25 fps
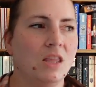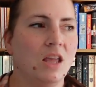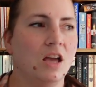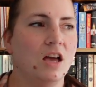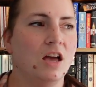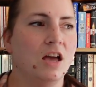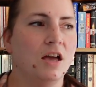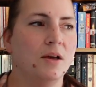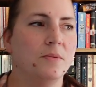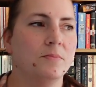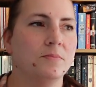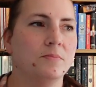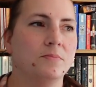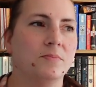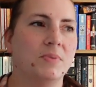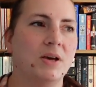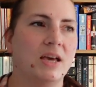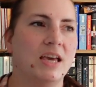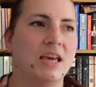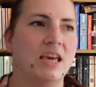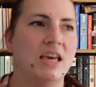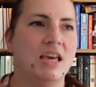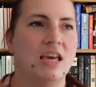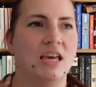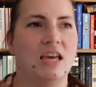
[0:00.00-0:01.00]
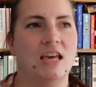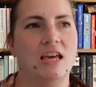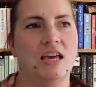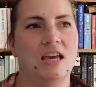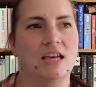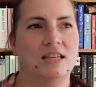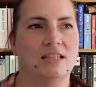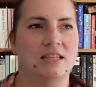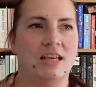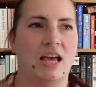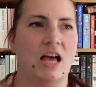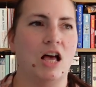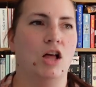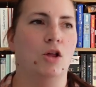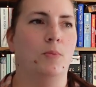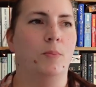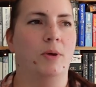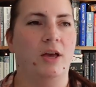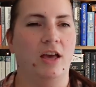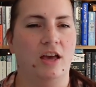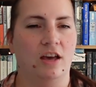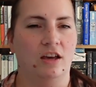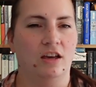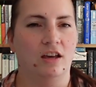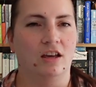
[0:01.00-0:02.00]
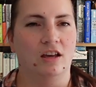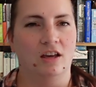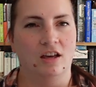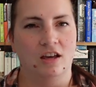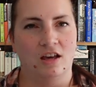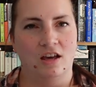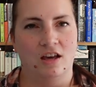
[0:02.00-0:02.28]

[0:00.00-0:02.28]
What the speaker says: but he is helping